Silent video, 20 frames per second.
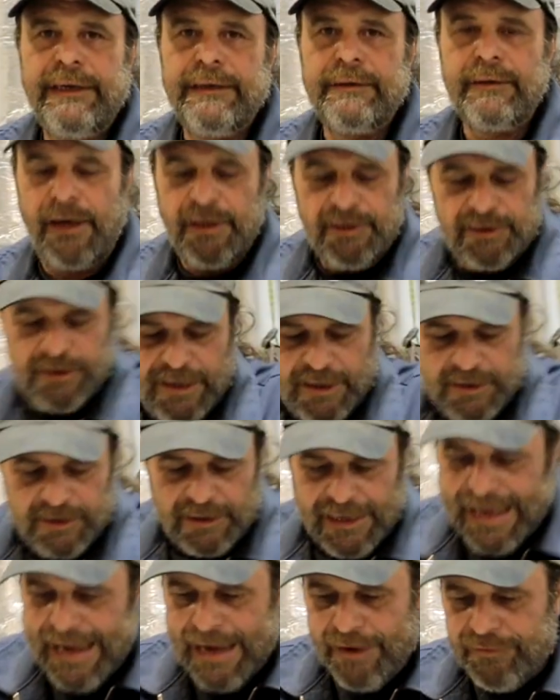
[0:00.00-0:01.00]
an inline
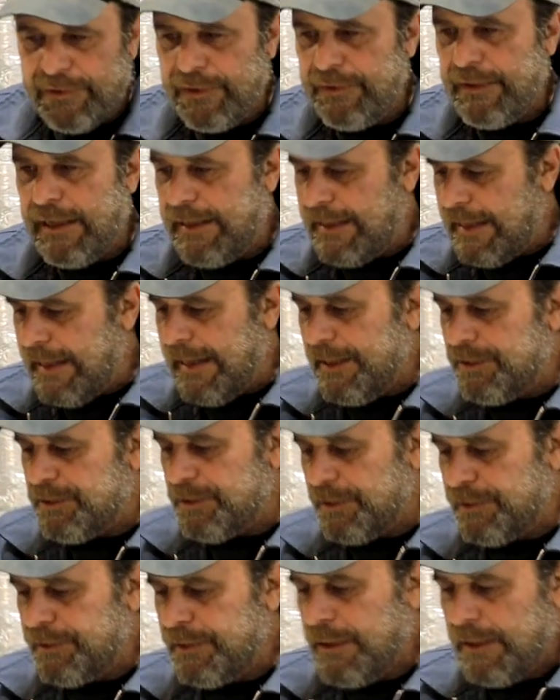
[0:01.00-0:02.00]
six after they
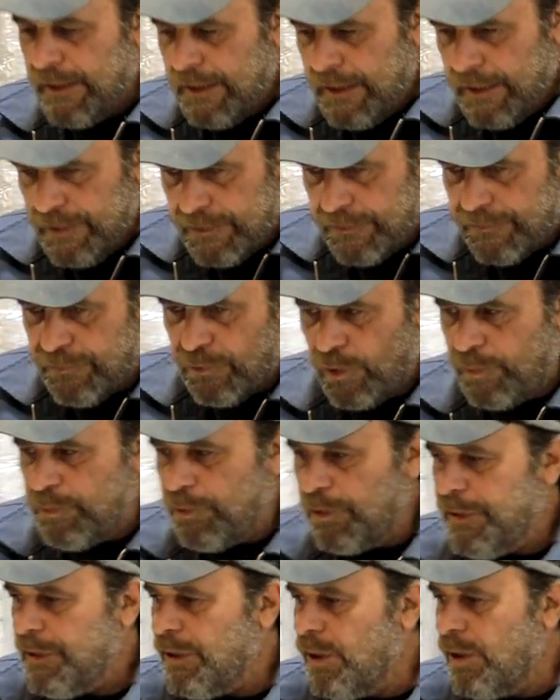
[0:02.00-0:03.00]
canceled the
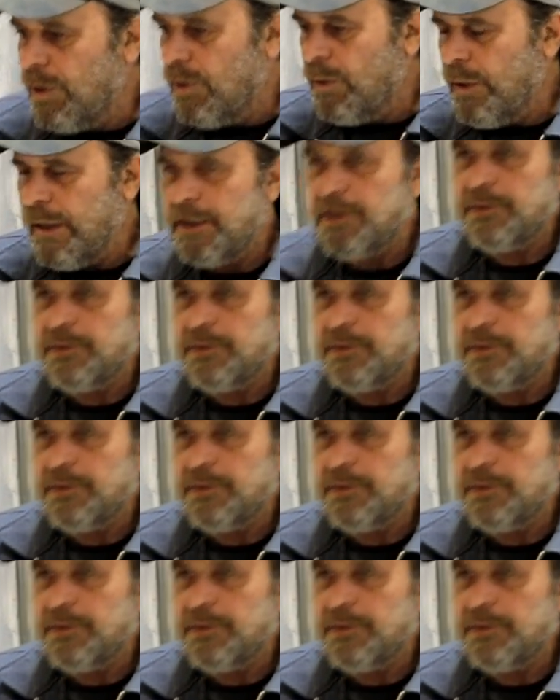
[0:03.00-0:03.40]
4.0. I